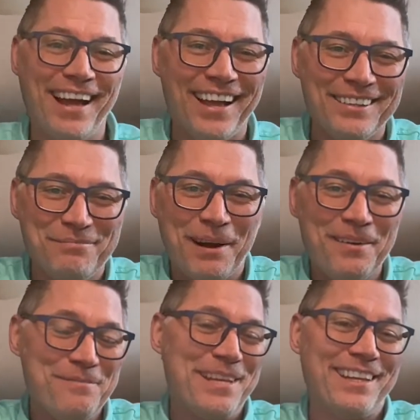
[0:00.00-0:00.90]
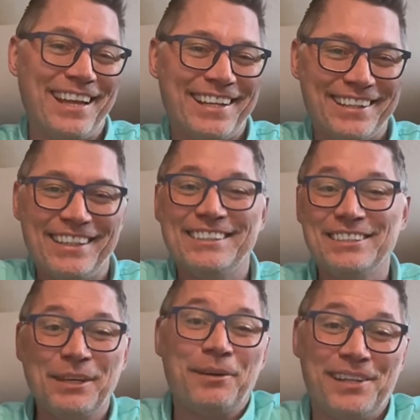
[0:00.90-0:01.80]
part of me, like, and this
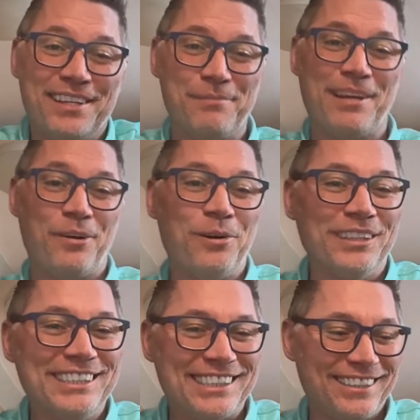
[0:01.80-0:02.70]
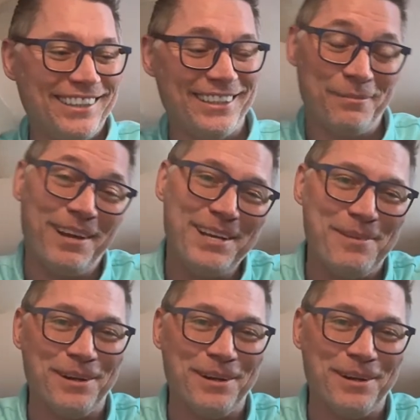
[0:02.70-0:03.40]
is how we think about it holistically at the Mighty Mo,